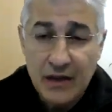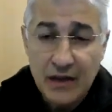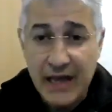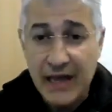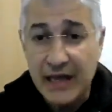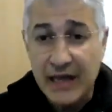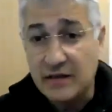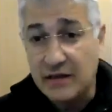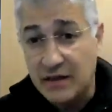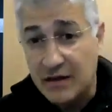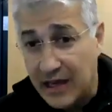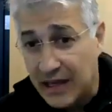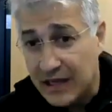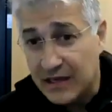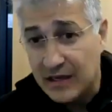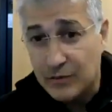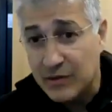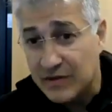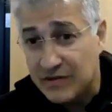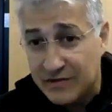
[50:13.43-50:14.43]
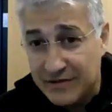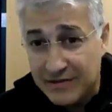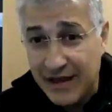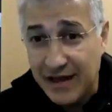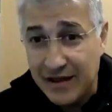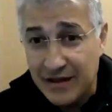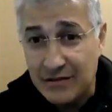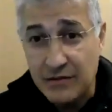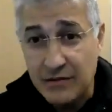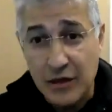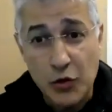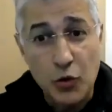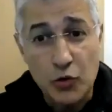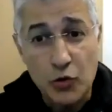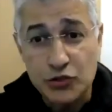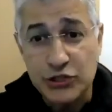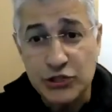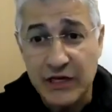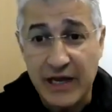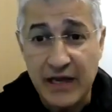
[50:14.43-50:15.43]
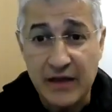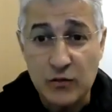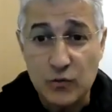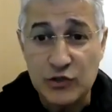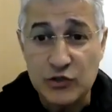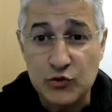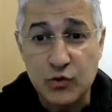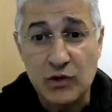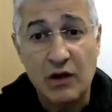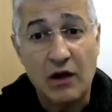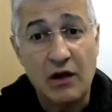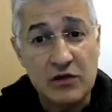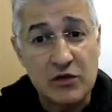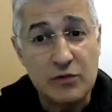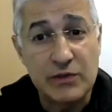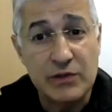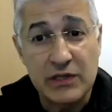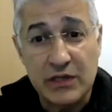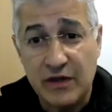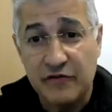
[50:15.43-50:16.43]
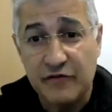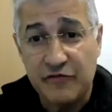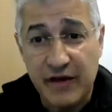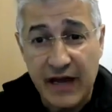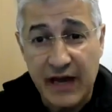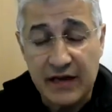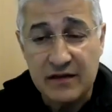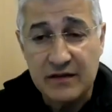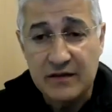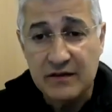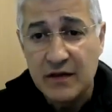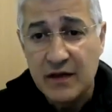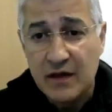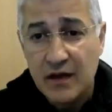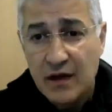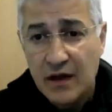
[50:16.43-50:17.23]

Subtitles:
and an enemy state negotiate, which will ultimately affect,